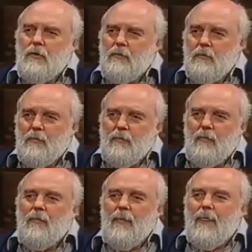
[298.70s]
to
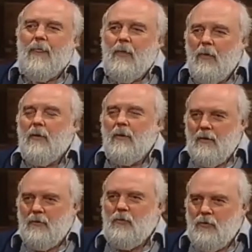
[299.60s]
not
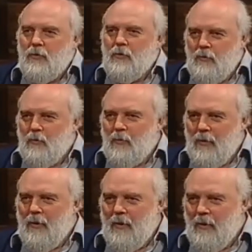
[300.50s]
just do what
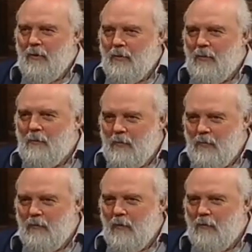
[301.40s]
they
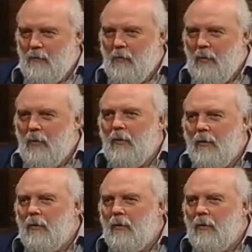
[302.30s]
approved of or wanted,